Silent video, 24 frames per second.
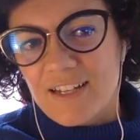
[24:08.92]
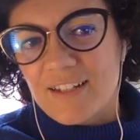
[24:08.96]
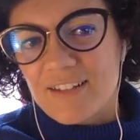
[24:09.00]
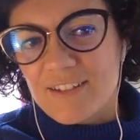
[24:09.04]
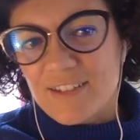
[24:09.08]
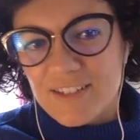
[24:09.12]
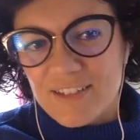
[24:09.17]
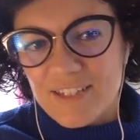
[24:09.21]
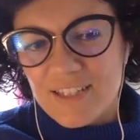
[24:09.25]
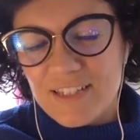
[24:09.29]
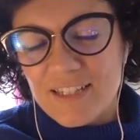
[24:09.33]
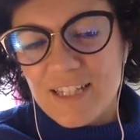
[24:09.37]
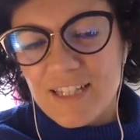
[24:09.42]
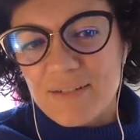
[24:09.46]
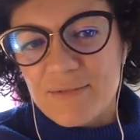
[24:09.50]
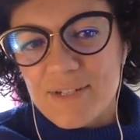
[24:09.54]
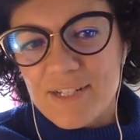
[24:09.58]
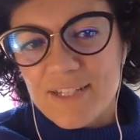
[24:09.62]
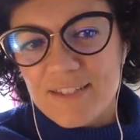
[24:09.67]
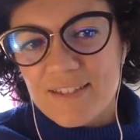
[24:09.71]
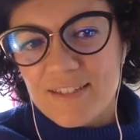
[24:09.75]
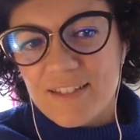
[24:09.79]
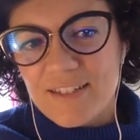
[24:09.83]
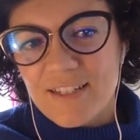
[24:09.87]
And I thought that that
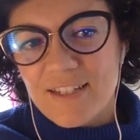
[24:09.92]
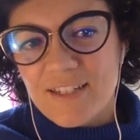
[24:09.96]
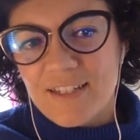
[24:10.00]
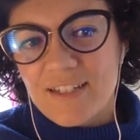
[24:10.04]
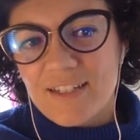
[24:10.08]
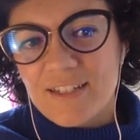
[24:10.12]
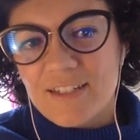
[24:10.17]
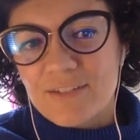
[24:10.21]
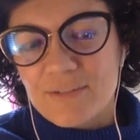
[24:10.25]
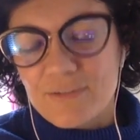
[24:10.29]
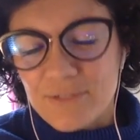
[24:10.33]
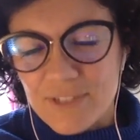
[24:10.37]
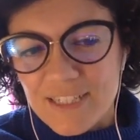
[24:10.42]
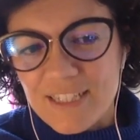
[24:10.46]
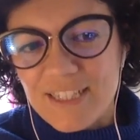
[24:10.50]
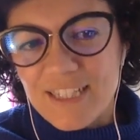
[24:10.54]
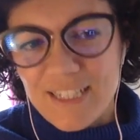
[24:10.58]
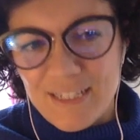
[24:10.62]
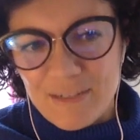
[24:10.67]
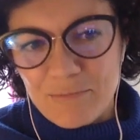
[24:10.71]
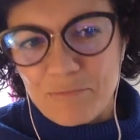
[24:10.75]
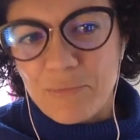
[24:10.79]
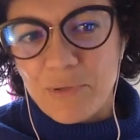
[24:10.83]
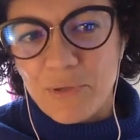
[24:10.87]
was
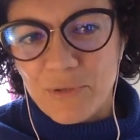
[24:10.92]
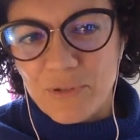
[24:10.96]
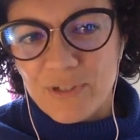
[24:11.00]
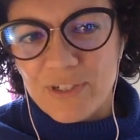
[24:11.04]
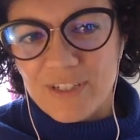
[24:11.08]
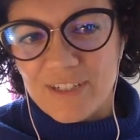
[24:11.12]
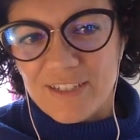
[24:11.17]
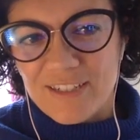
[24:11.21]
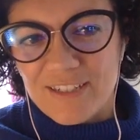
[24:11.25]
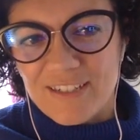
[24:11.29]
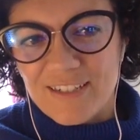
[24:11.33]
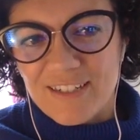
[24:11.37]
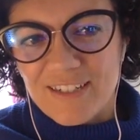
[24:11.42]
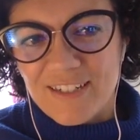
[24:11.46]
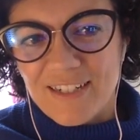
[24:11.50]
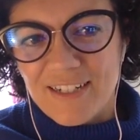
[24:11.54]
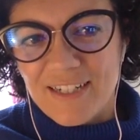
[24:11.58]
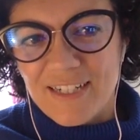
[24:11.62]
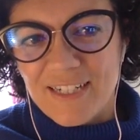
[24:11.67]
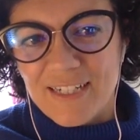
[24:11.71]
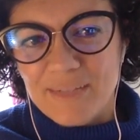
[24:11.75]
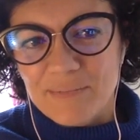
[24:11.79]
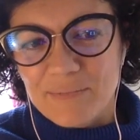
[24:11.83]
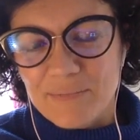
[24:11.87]
really important,
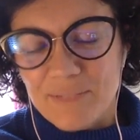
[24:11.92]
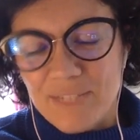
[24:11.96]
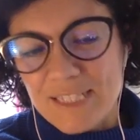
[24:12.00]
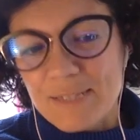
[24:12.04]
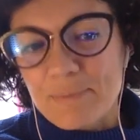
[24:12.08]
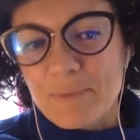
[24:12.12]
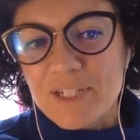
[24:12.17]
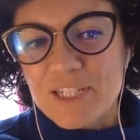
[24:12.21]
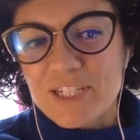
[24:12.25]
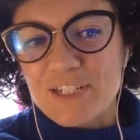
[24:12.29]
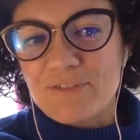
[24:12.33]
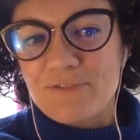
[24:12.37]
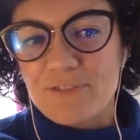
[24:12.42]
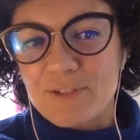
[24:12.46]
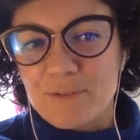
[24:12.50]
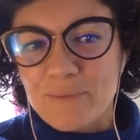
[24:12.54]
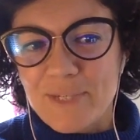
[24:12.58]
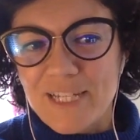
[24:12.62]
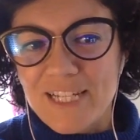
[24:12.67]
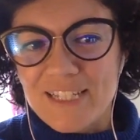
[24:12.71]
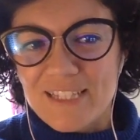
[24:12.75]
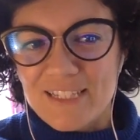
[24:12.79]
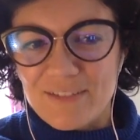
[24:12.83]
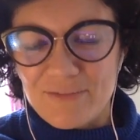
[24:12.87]
especially for
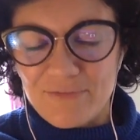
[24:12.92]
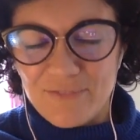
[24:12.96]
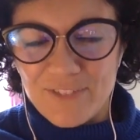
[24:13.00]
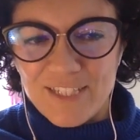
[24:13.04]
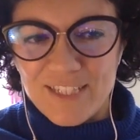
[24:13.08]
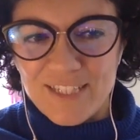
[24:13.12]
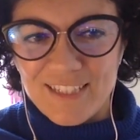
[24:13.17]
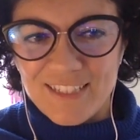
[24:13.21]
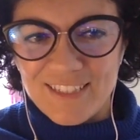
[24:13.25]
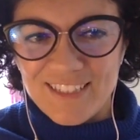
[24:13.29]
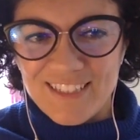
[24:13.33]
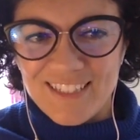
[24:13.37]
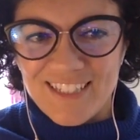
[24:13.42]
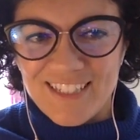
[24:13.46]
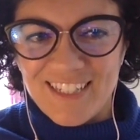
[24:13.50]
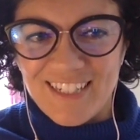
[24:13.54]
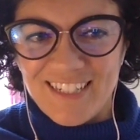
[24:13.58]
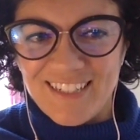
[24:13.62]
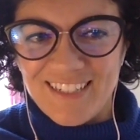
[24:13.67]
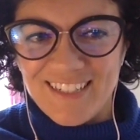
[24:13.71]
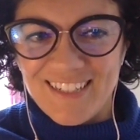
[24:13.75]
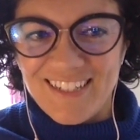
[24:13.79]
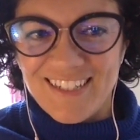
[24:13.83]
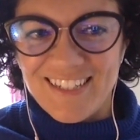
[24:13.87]
me as a
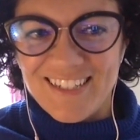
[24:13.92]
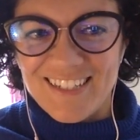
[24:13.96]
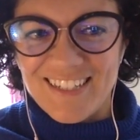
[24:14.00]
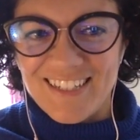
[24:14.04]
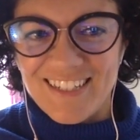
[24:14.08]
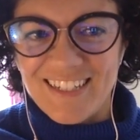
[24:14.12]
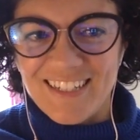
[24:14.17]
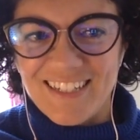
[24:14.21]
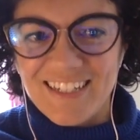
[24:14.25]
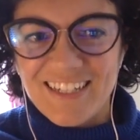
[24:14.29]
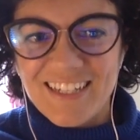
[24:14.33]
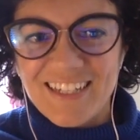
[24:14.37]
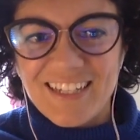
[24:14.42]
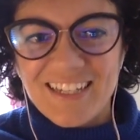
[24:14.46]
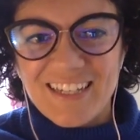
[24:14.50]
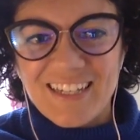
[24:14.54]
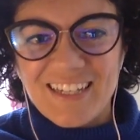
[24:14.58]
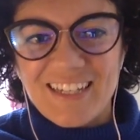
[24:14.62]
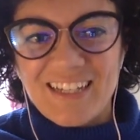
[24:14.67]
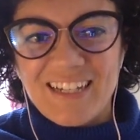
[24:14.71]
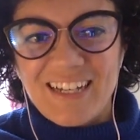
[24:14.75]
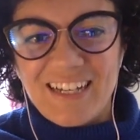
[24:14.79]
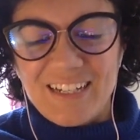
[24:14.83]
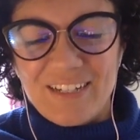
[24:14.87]
facilitator, because I
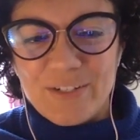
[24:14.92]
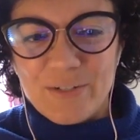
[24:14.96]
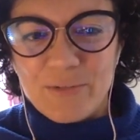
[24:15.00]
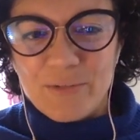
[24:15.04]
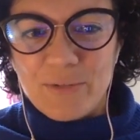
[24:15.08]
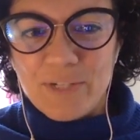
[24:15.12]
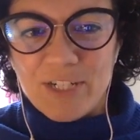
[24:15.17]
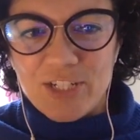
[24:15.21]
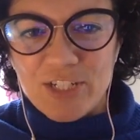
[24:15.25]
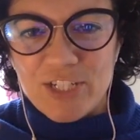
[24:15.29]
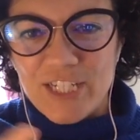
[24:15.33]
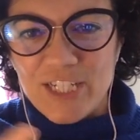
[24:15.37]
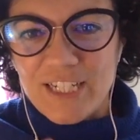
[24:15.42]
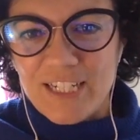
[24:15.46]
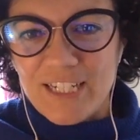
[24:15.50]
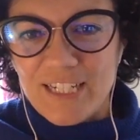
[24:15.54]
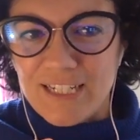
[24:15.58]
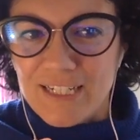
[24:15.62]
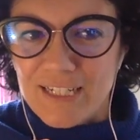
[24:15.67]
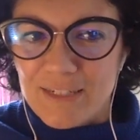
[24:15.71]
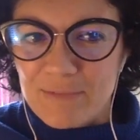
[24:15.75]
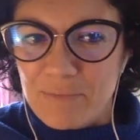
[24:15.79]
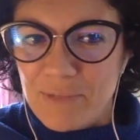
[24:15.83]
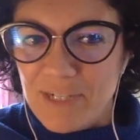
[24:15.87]
knew what she
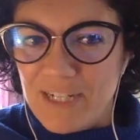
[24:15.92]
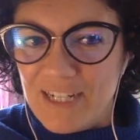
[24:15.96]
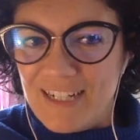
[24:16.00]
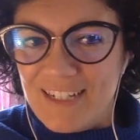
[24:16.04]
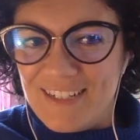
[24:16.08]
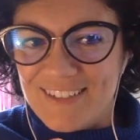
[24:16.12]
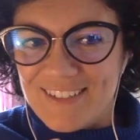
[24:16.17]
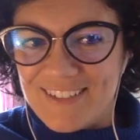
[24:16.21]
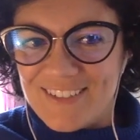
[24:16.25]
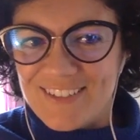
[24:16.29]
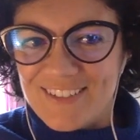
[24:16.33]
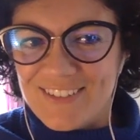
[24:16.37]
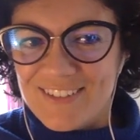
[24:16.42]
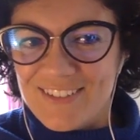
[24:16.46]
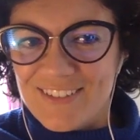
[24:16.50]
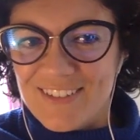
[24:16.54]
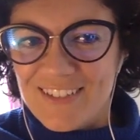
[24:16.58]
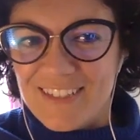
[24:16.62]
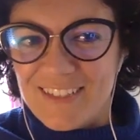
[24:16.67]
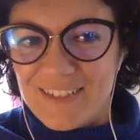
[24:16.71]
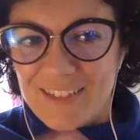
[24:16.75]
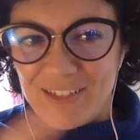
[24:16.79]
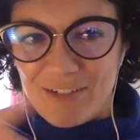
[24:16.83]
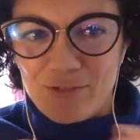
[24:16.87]
needed, but I also
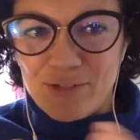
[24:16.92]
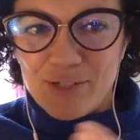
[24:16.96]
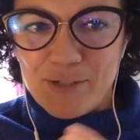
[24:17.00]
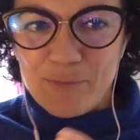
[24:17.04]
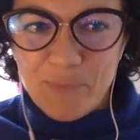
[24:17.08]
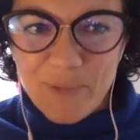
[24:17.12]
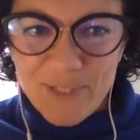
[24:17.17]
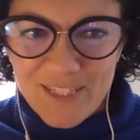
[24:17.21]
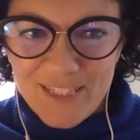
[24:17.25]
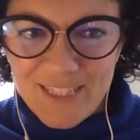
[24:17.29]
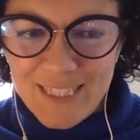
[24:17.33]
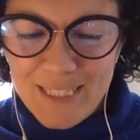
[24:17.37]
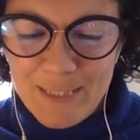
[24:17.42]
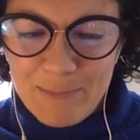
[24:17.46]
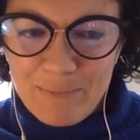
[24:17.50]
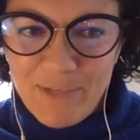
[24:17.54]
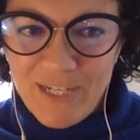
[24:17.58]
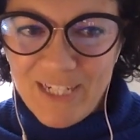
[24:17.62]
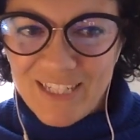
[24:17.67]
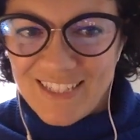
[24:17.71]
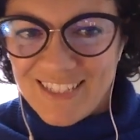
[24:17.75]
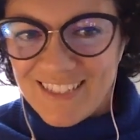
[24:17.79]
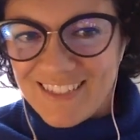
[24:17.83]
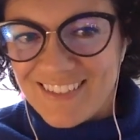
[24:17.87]
knew that the group was
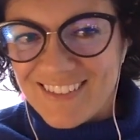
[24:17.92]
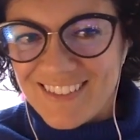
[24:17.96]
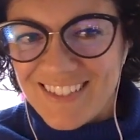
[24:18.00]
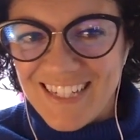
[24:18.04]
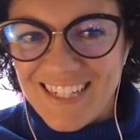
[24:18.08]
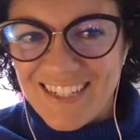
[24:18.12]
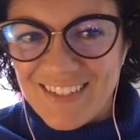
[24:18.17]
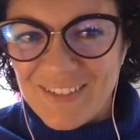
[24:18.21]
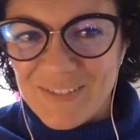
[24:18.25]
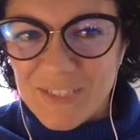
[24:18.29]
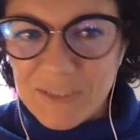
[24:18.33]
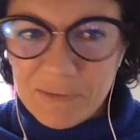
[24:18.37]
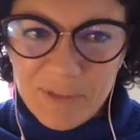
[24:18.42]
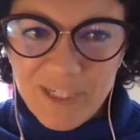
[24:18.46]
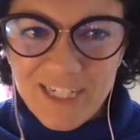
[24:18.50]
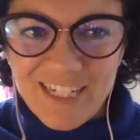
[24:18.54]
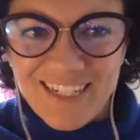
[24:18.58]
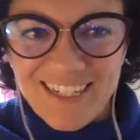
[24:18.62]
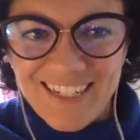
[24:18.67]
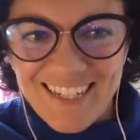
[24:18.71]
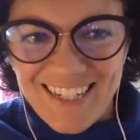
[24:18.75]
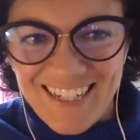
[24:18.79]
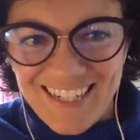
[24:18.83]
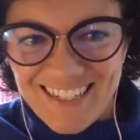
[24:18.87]
expecting, okay, well, we
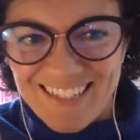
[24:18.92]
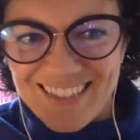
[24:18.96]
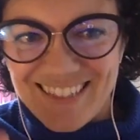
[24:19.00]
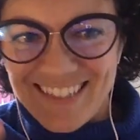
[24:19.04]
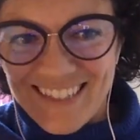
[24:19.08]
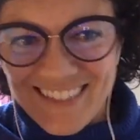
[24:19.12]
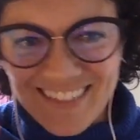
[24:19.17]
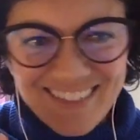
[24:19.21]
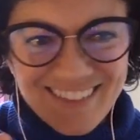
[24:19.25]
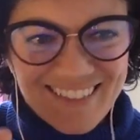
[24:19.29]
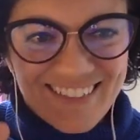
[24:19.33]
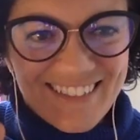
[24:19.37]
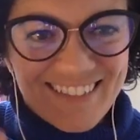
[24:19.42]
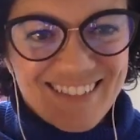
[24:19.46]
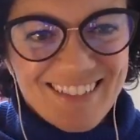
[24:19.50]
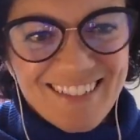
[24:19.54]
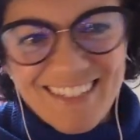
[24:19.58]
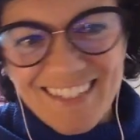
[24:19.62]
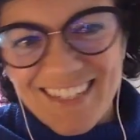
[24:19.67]
got to end at